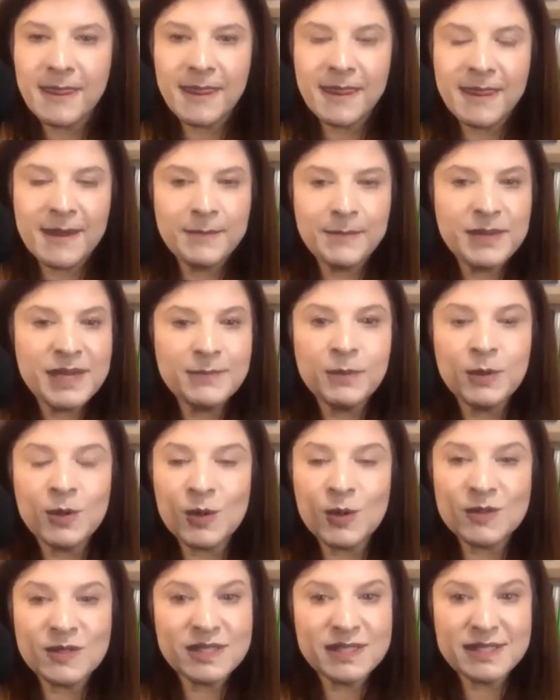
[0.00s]
Then
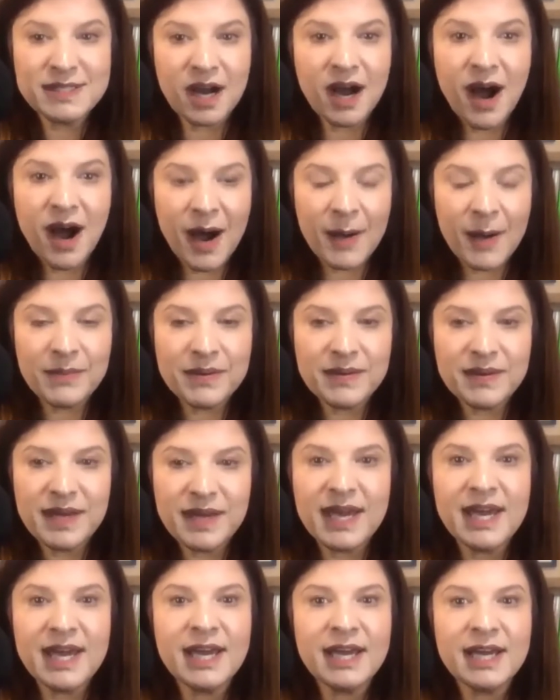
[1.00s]
people stop.
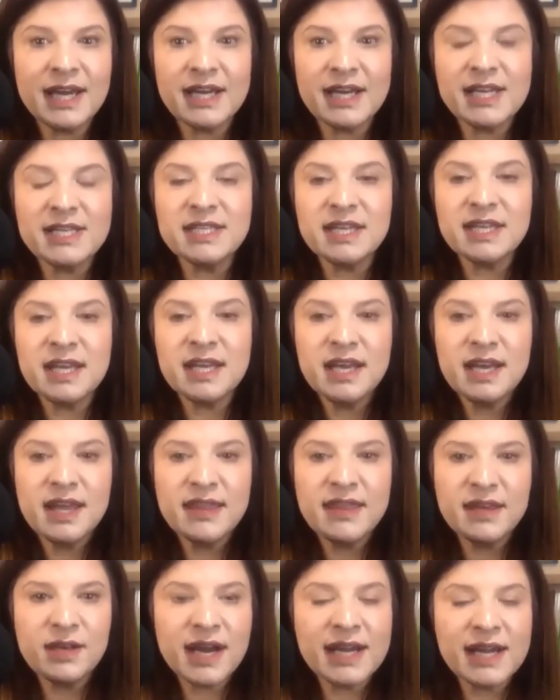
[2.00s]
And
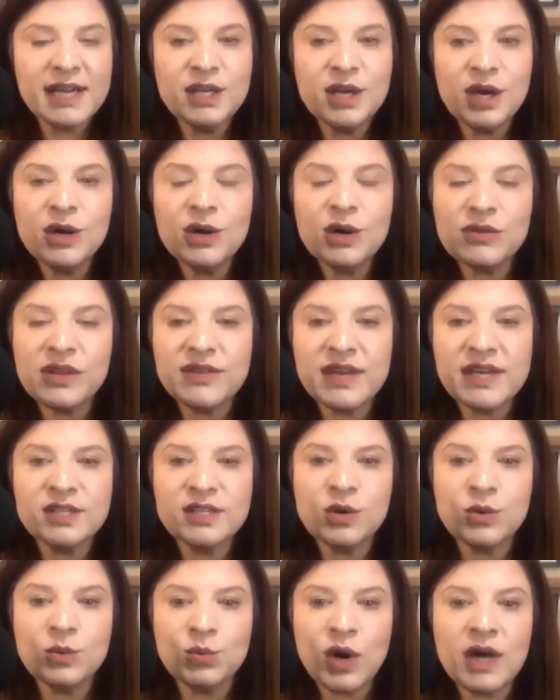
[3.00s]
then I know that they
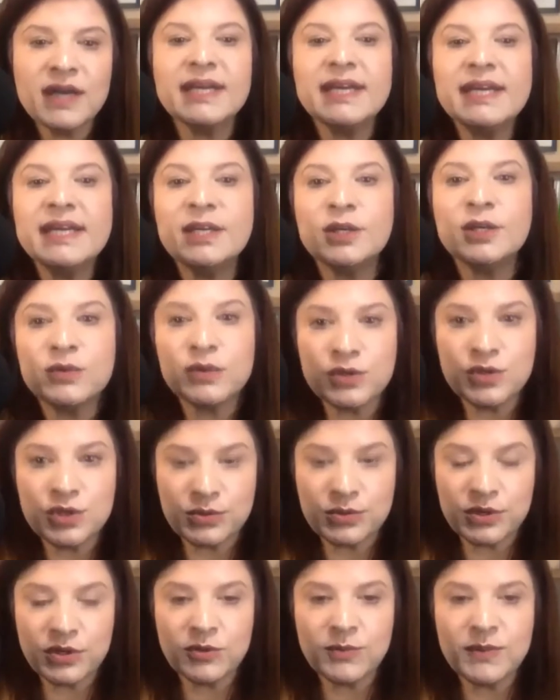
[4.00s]
don't want to hear the
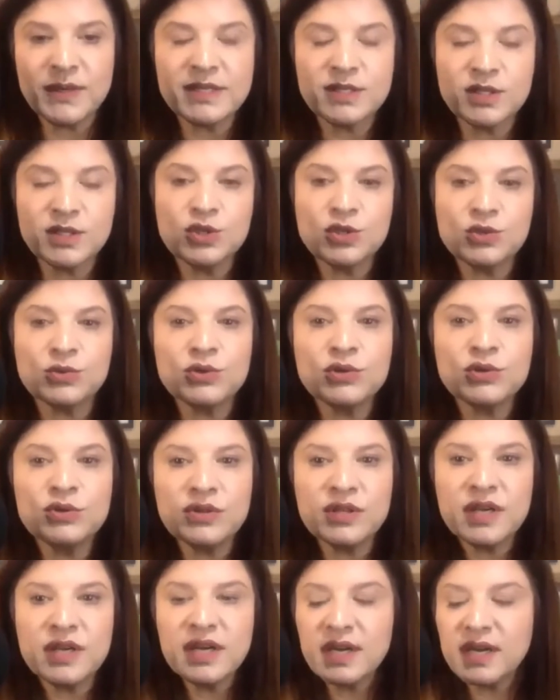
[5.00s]
truth because the
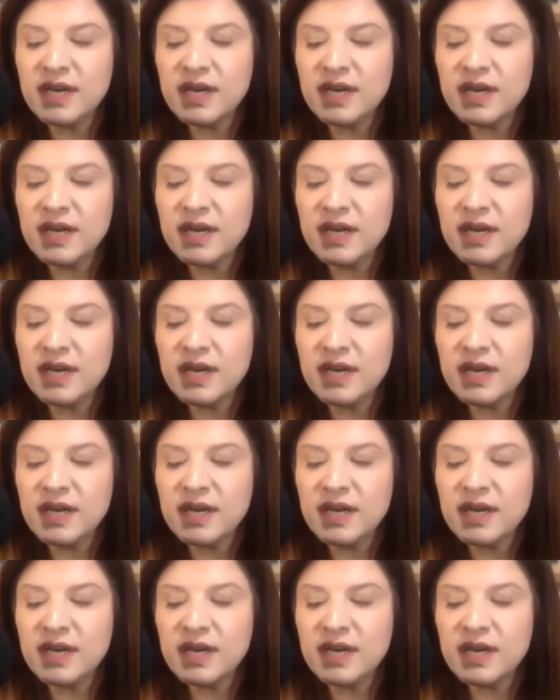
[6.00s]
truth